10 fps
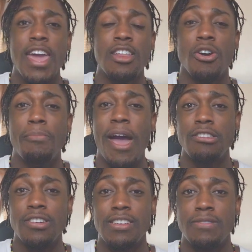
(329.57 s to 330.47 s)
in her
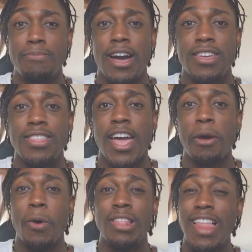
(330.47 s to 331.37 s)
battle against MAKI
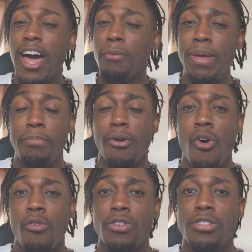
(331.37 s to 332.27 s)
that a lot of people
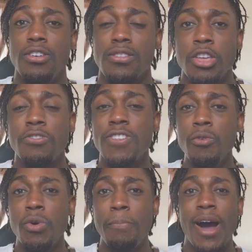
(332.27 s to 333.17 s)
overlook. You see,
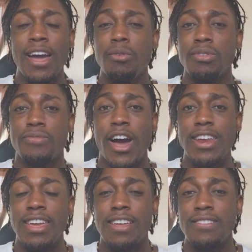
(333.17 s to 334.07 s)
when MAKI was
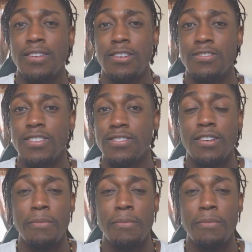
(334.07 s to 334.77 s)
fighting against her sister in